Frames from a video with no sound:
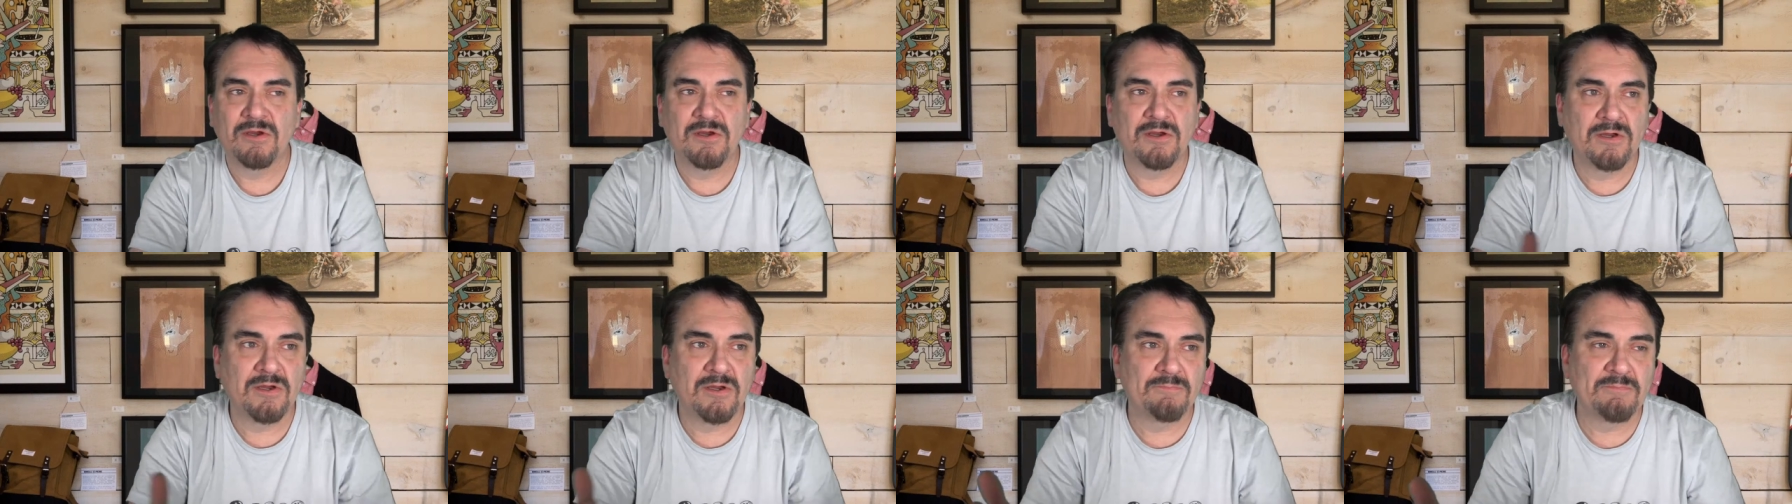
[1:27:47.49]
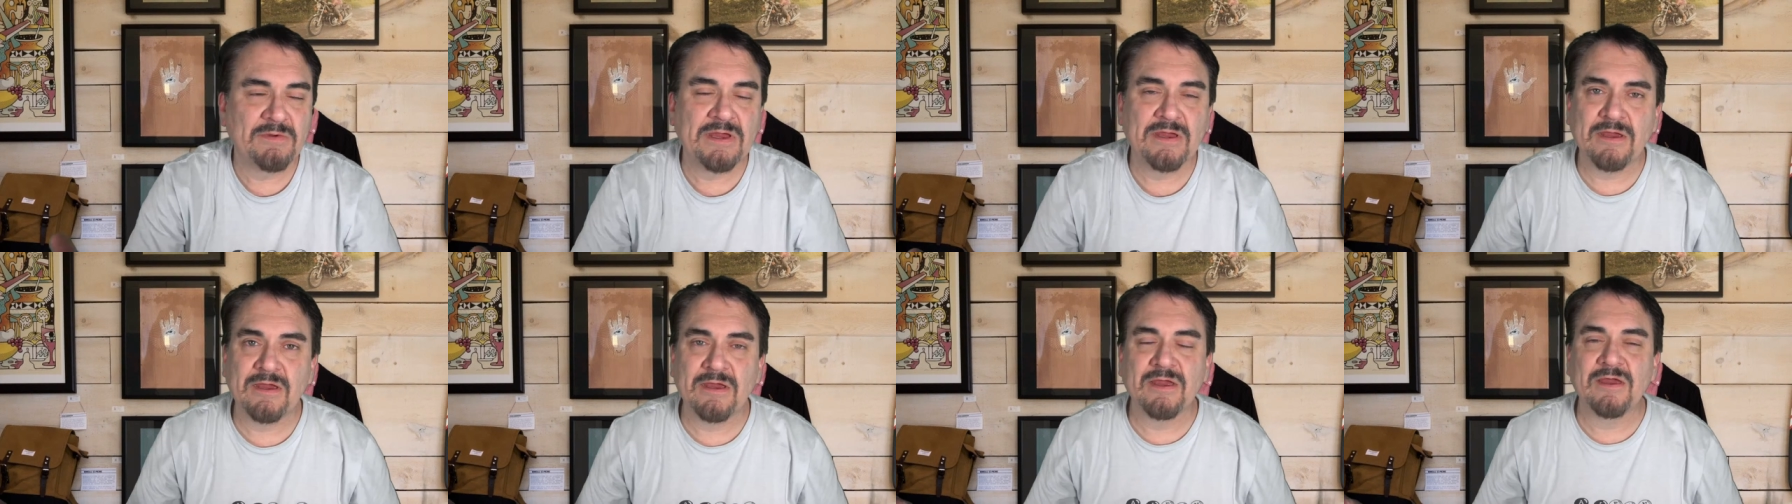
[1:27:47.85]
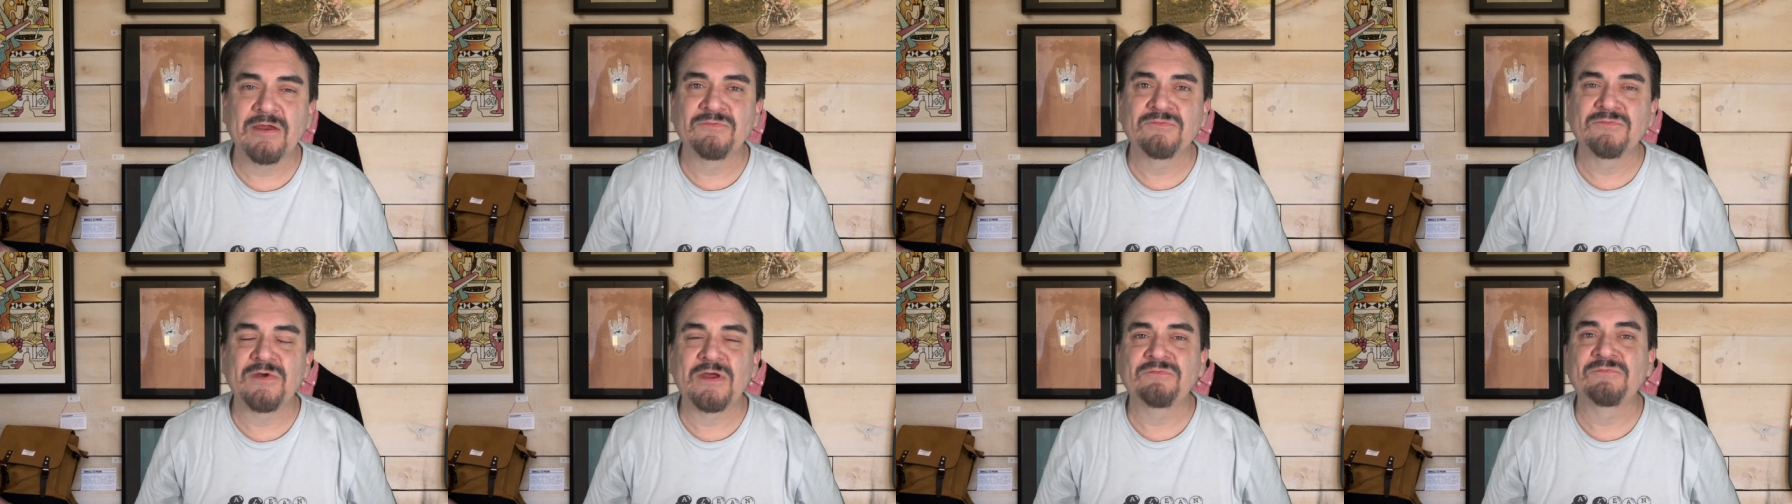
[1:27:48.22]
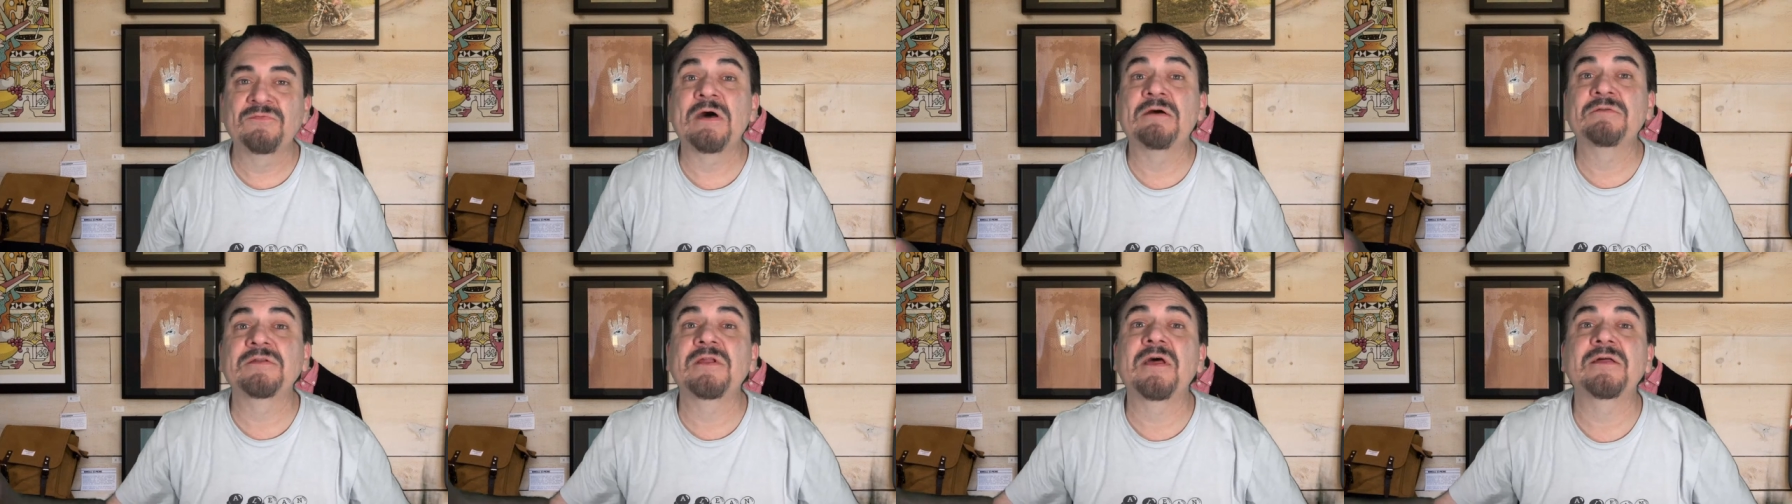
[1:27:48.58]
I
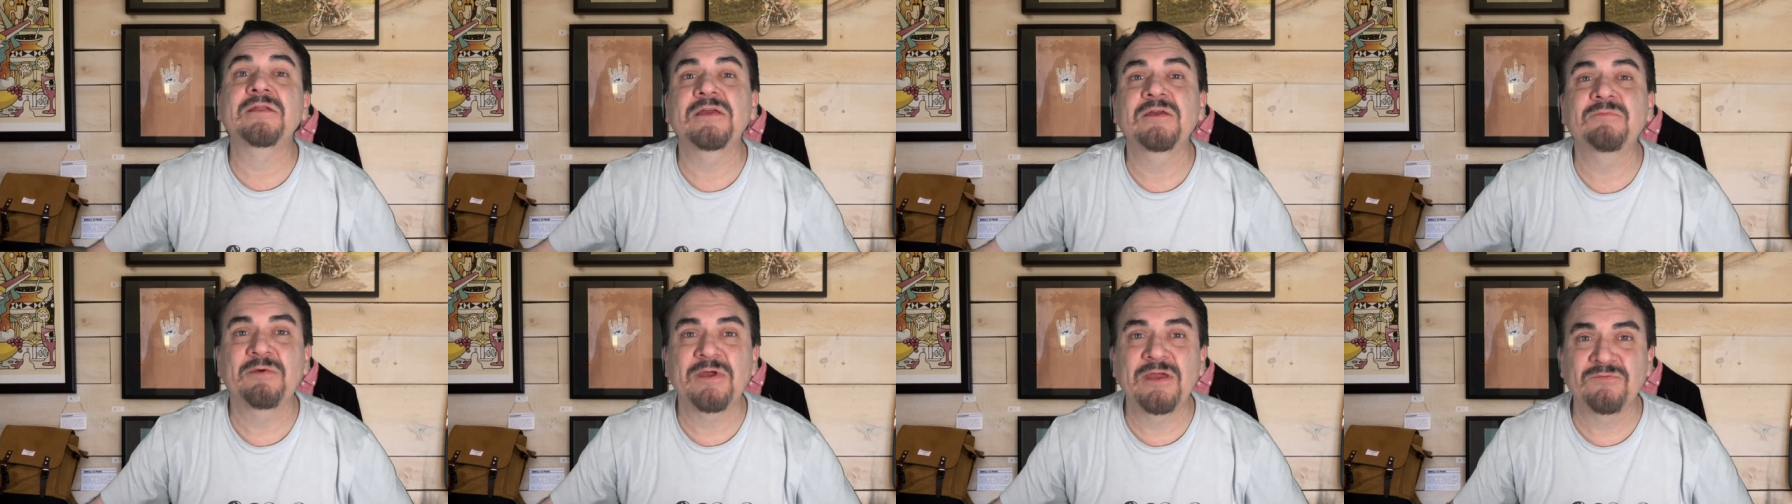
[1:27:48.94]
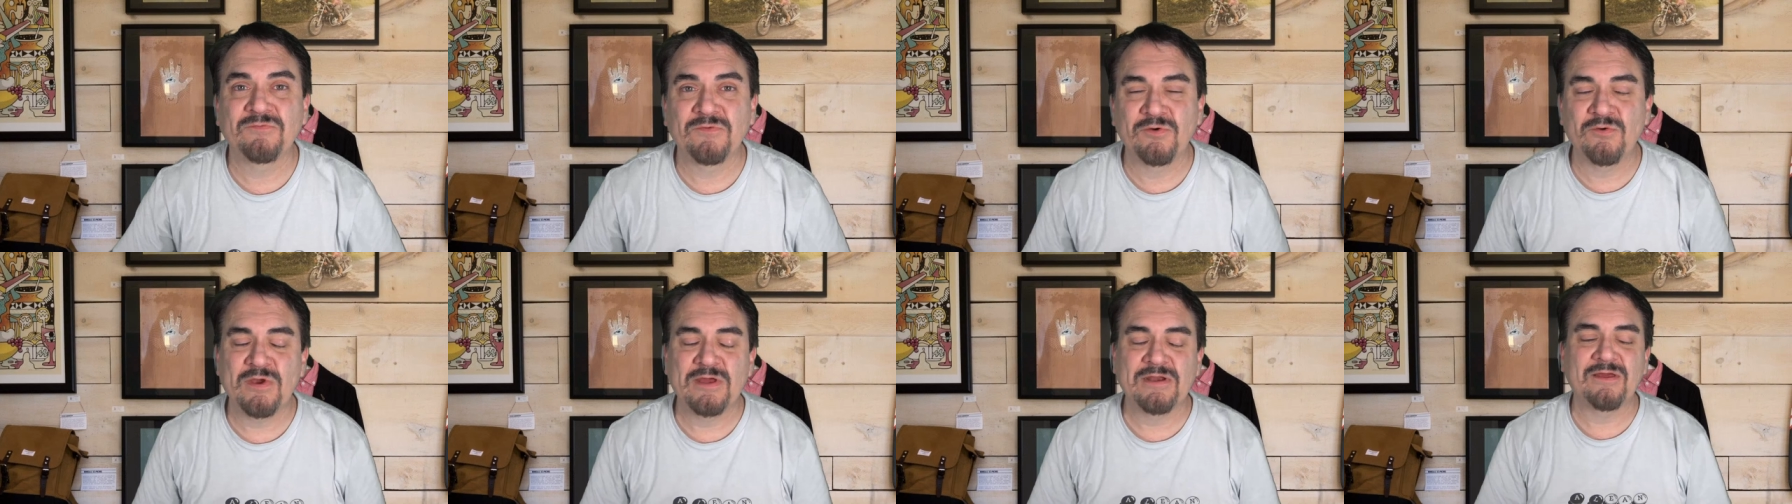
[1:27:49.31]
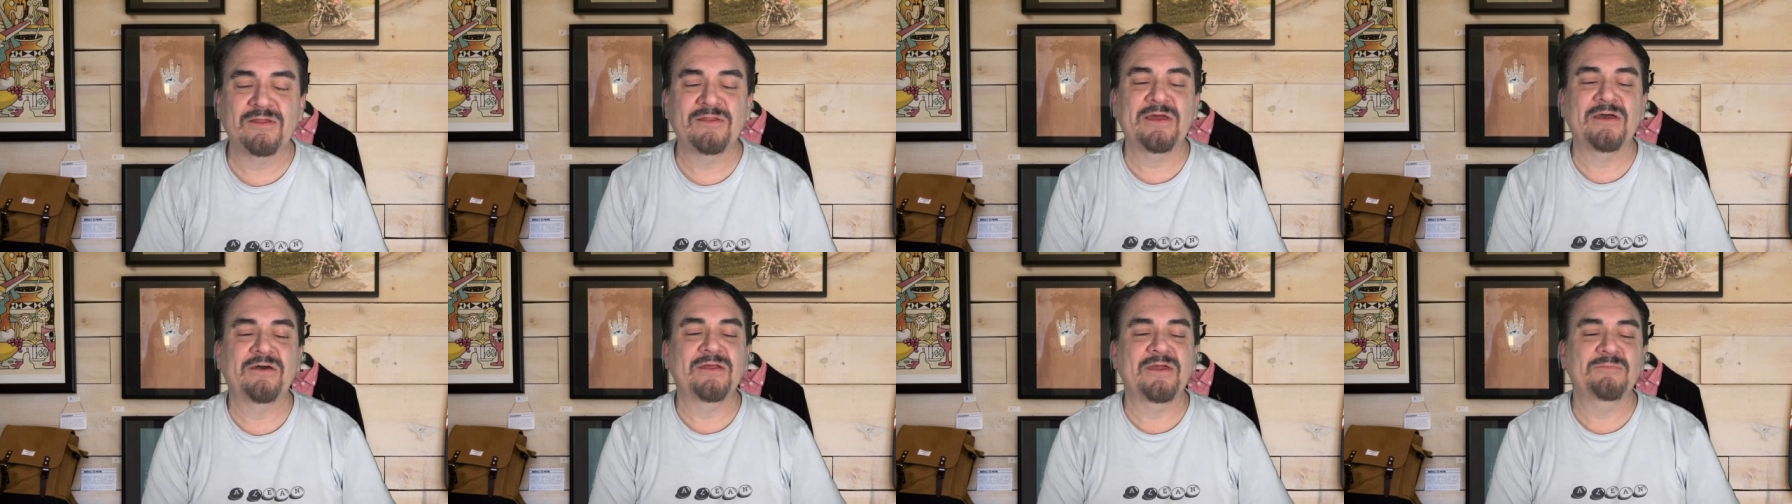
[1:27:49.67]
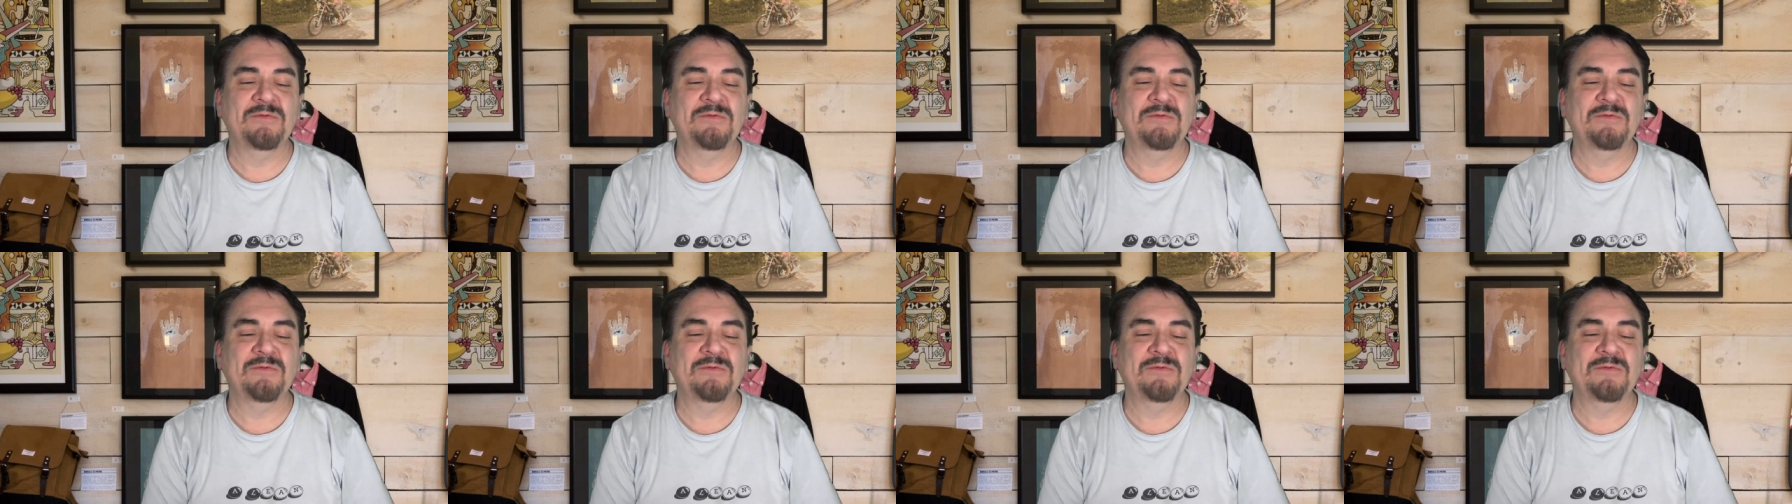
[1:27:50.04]
found it on eBay, for crying out loud.